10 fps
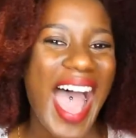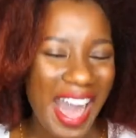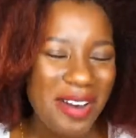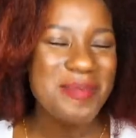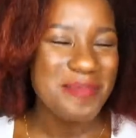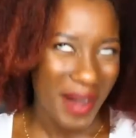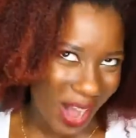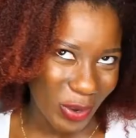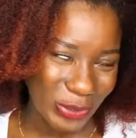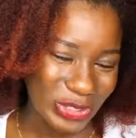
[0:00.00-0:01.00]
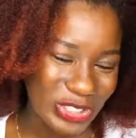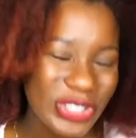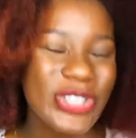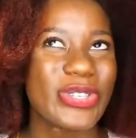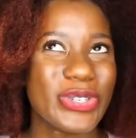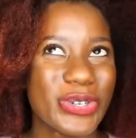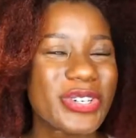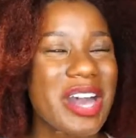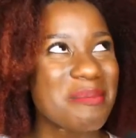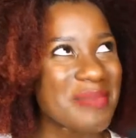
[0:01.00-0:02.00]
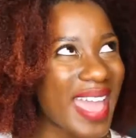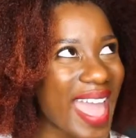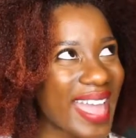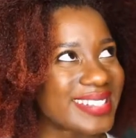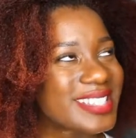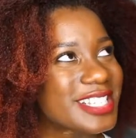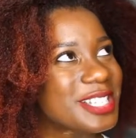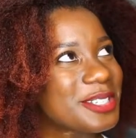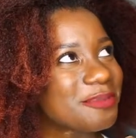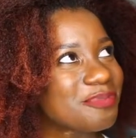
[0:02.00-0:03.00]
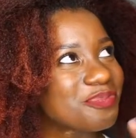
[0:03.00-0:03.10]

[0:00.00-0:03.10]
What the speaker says: How about you comment